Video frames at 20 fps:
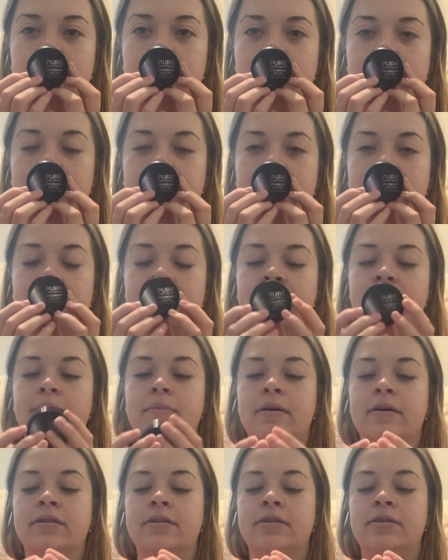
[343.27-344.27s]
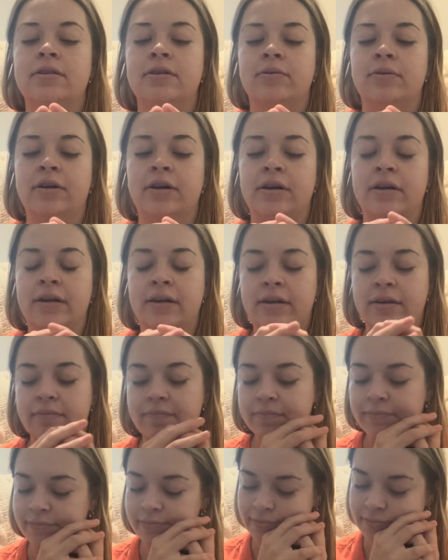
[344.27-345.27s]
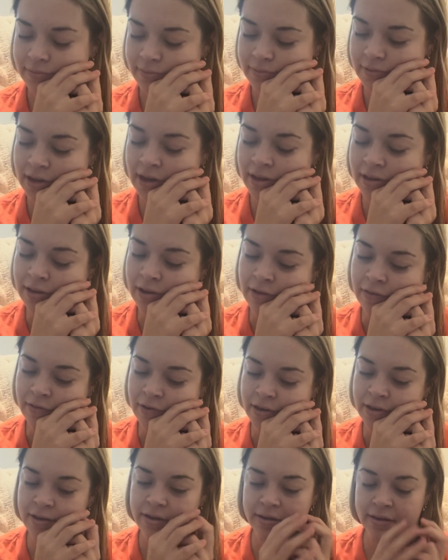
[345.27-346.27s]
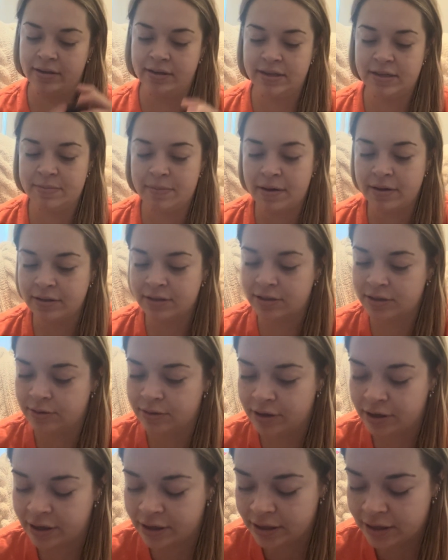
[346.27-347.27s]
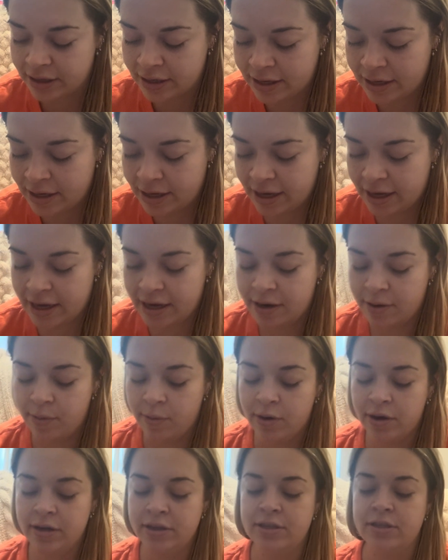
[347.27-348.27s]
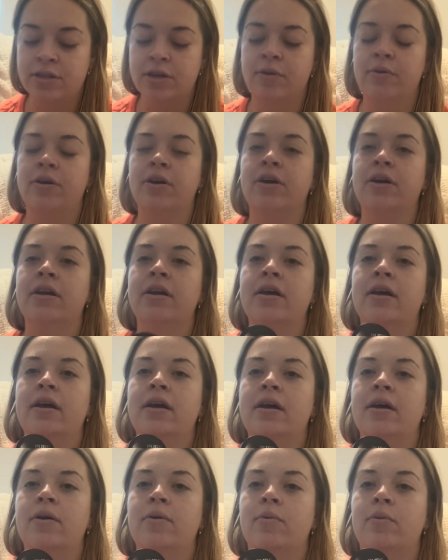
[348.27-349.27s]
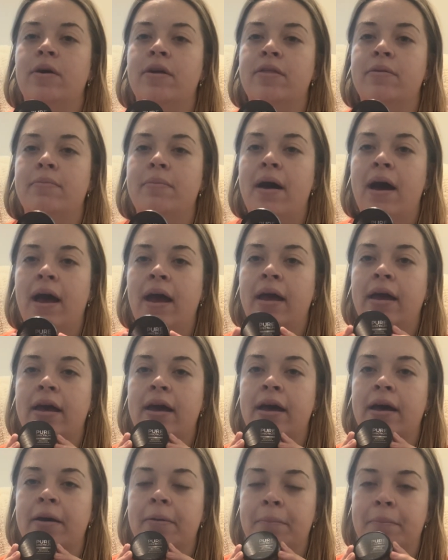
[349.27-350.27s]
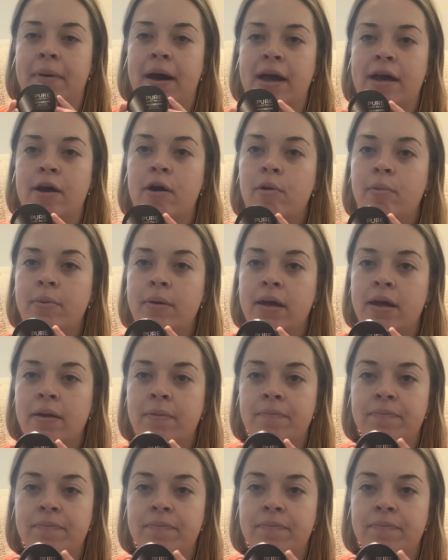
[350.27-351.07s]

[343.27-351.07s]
And he smells so good. I love it. It smells so good, and it works so good with my MYOBI.